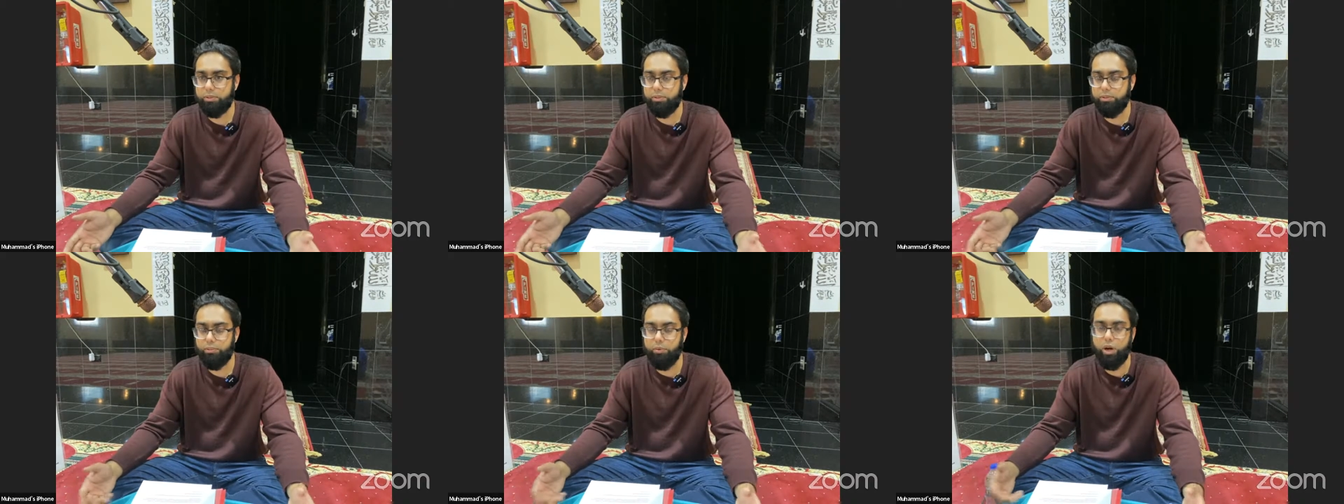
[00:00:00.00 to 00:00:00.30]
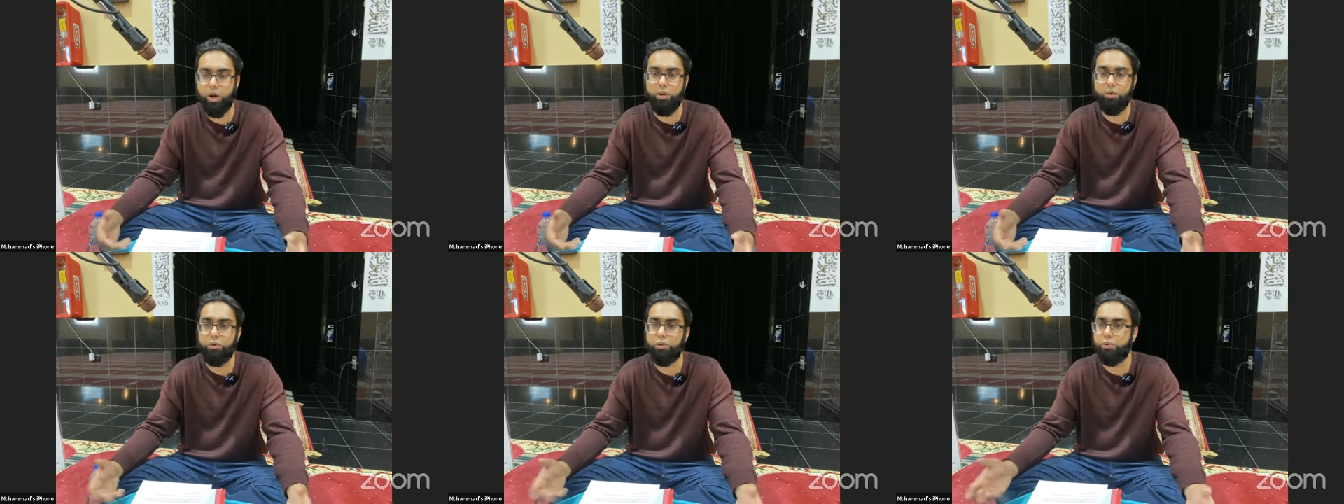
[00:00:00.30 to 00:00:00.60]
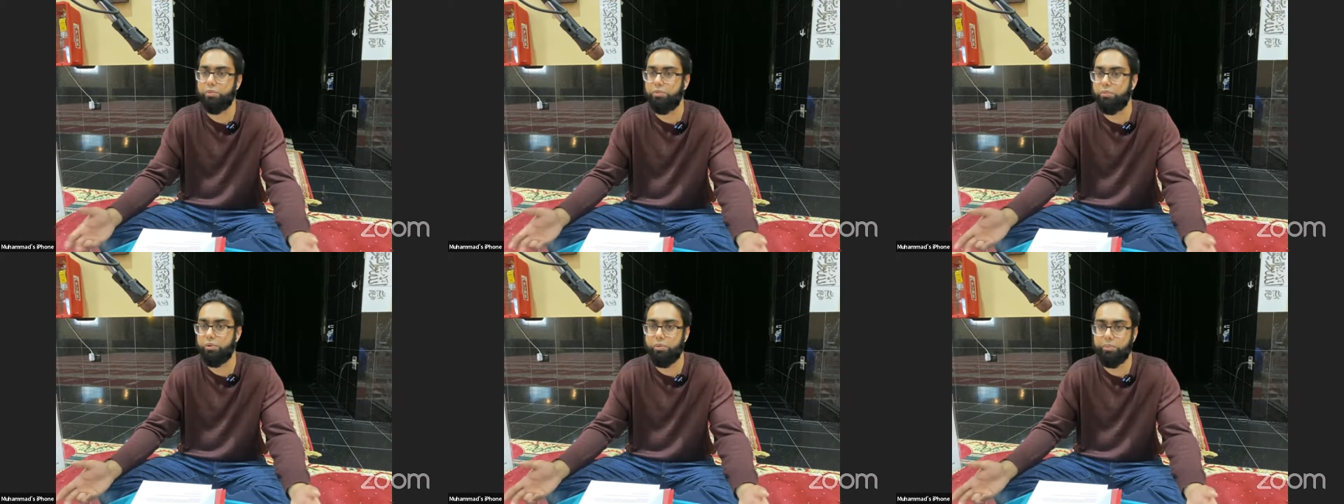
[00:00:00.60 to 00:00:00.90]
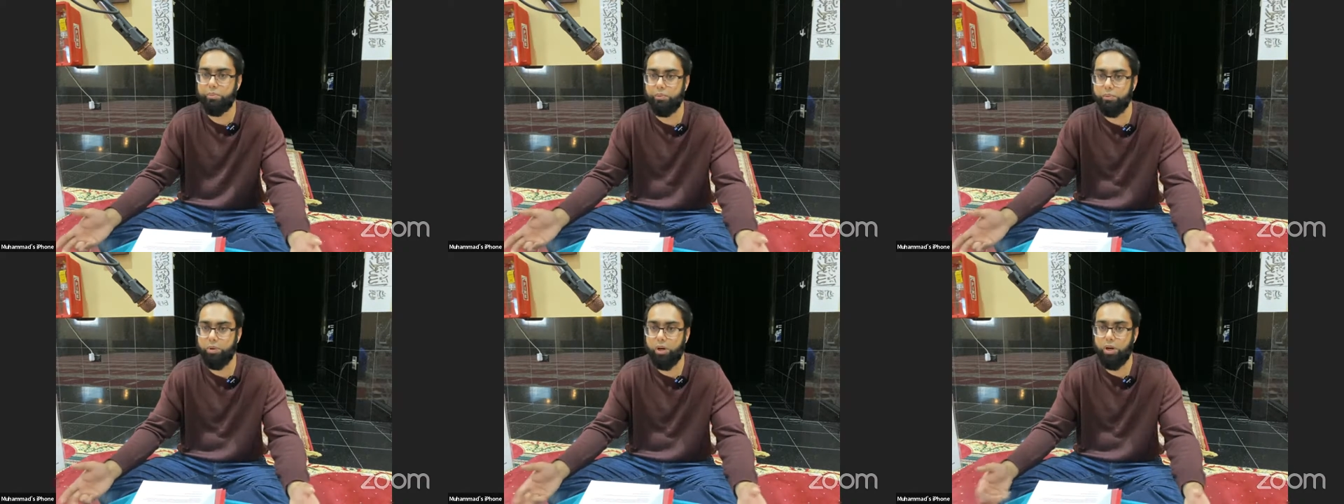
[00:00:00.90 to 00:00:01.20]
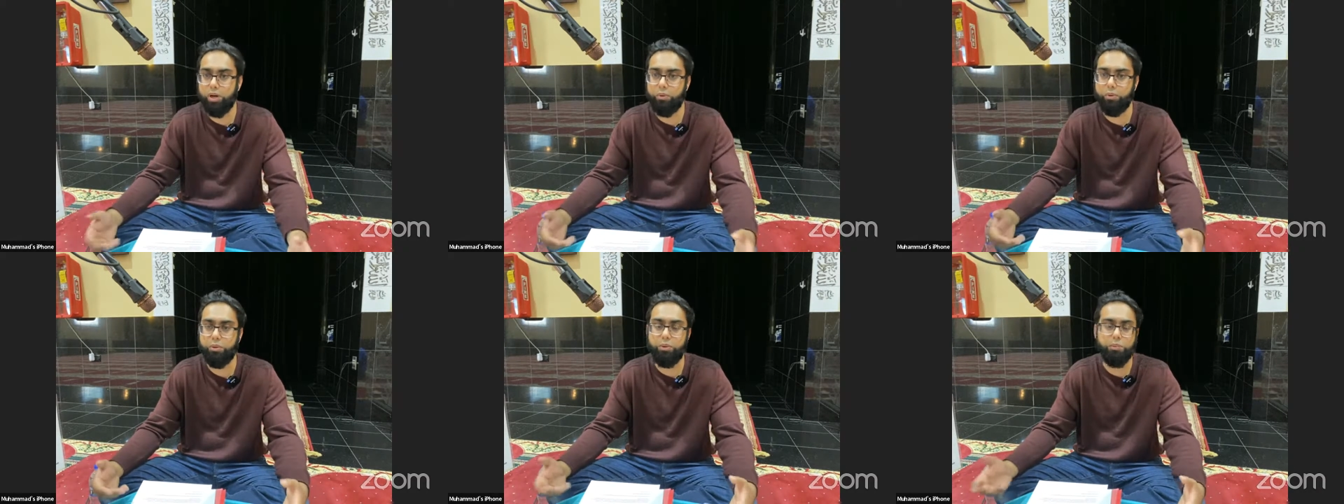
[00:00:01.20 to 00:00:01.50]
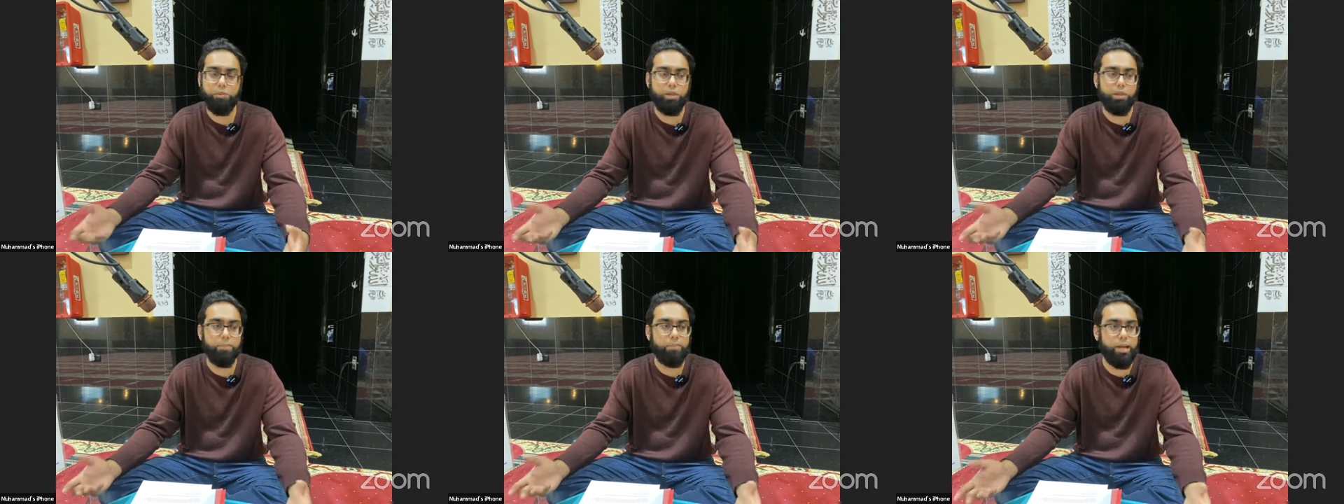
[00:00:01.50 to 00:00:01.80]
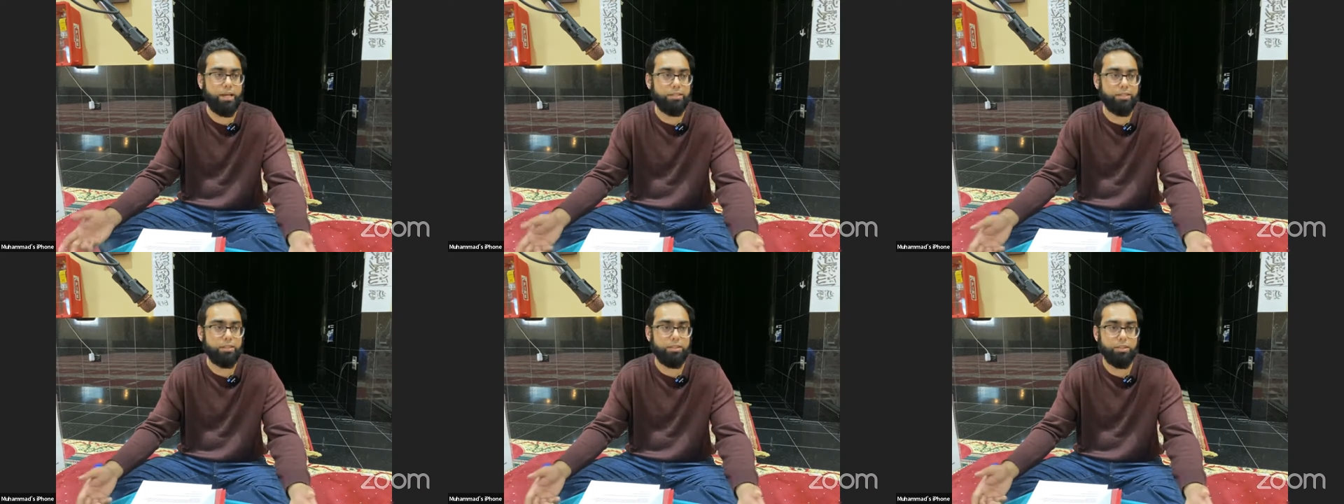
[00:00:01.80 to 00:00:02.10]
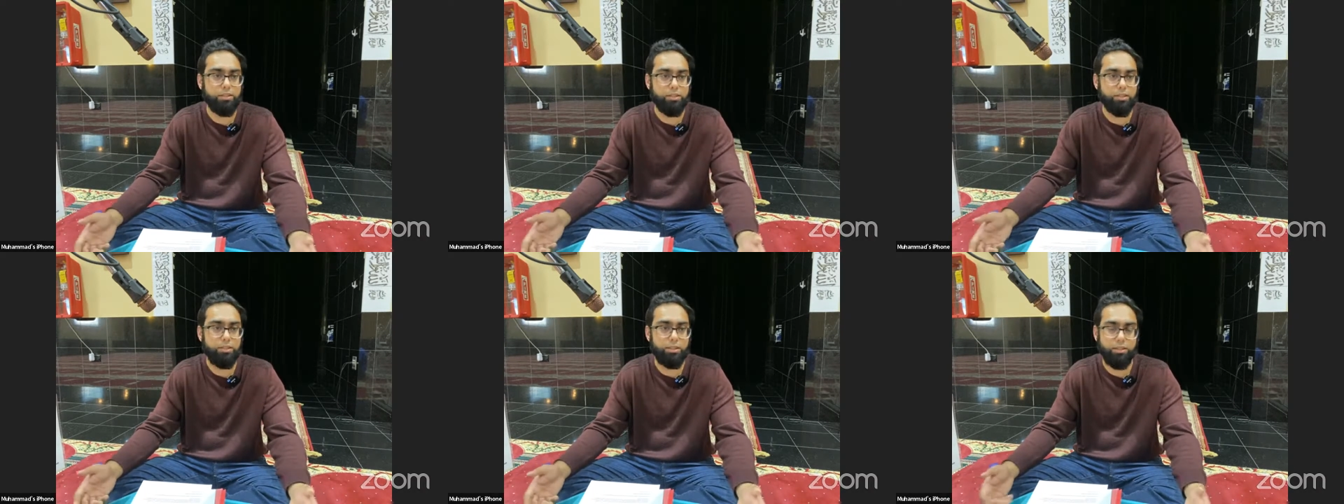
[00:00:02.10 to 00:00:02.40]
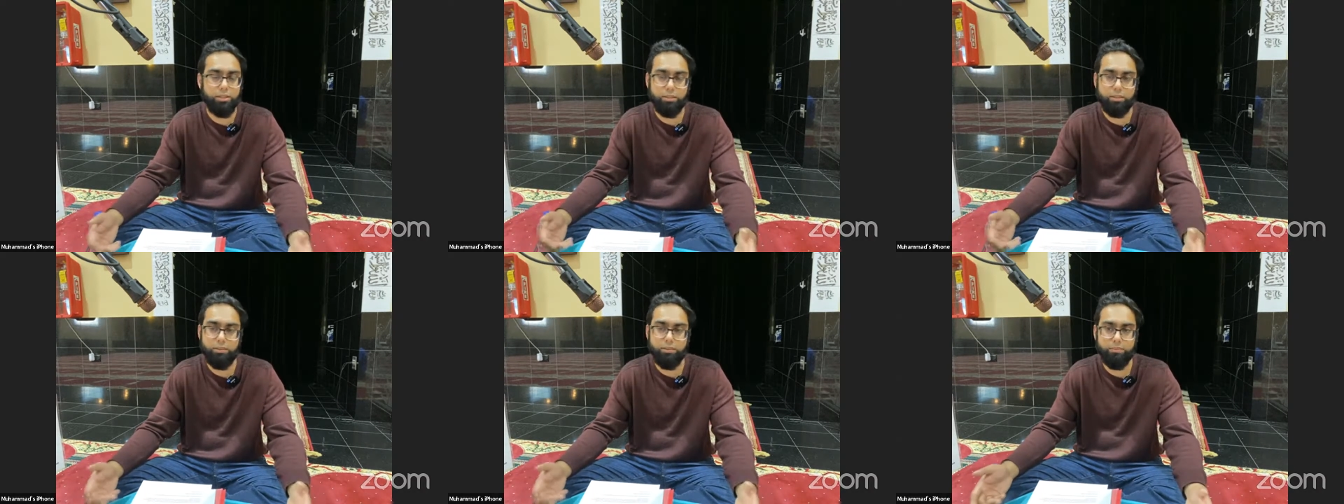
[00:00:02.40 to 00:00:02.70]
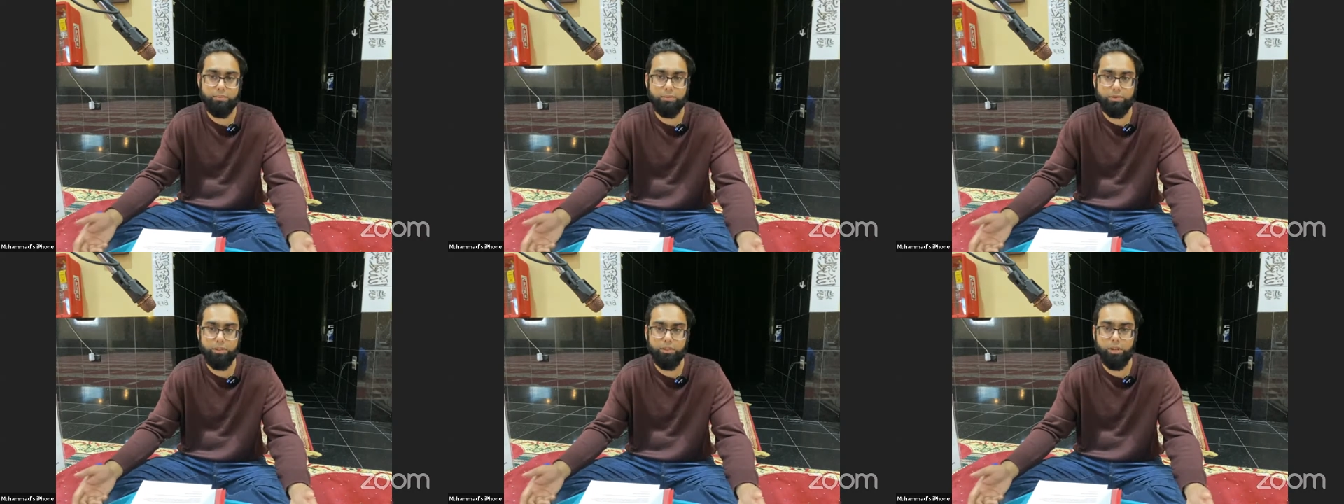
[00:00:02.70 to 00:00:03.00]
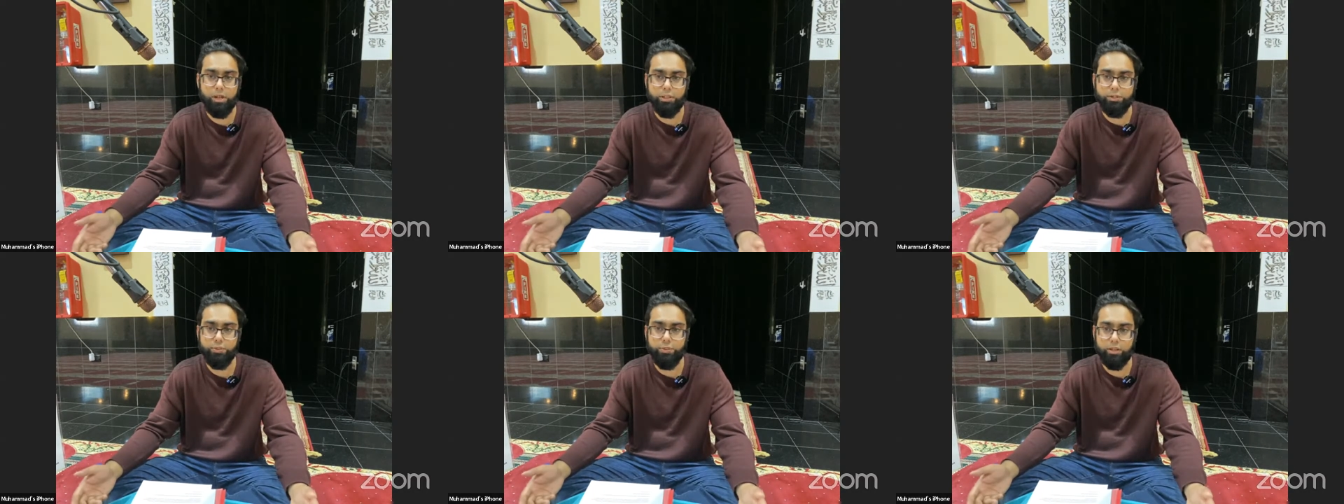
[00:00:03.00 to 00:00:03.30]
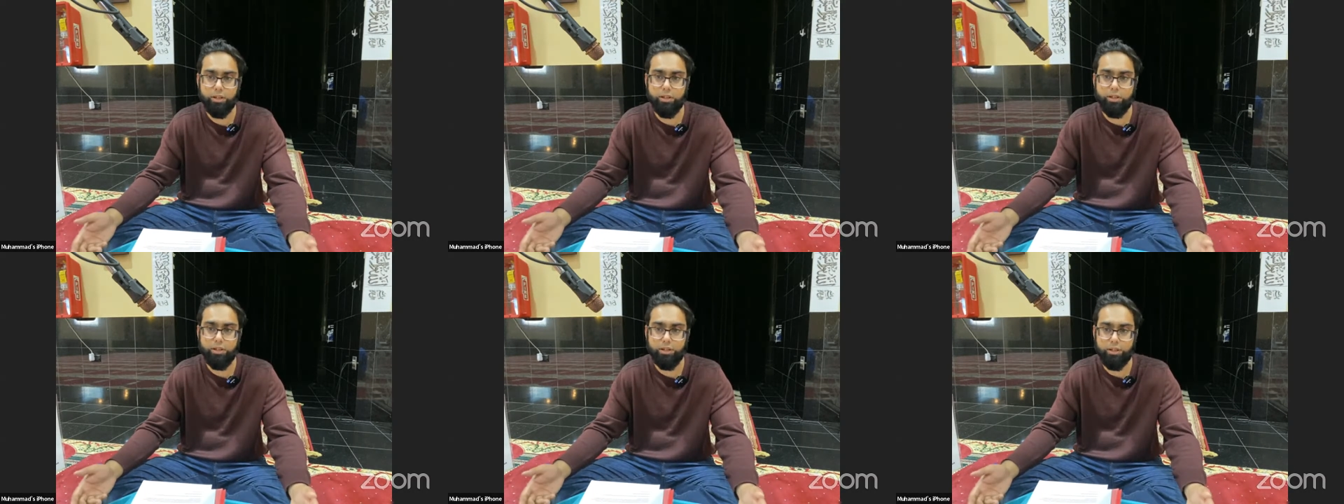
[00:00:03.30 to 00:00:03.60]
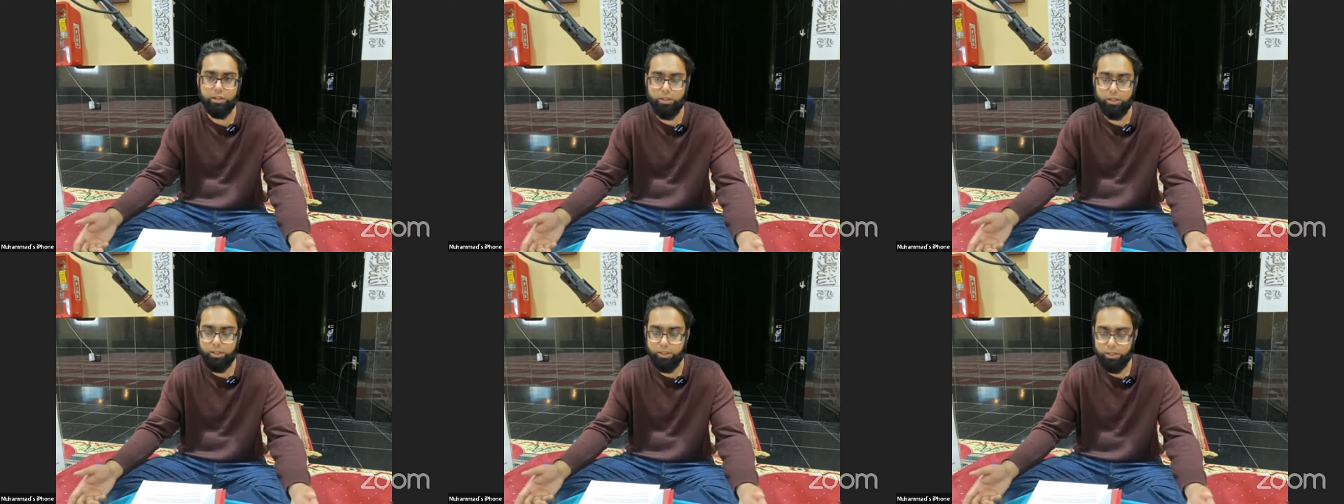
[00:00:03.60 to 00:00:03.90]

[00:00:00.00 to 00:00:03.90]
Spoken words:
Why are we being massacred, as we are?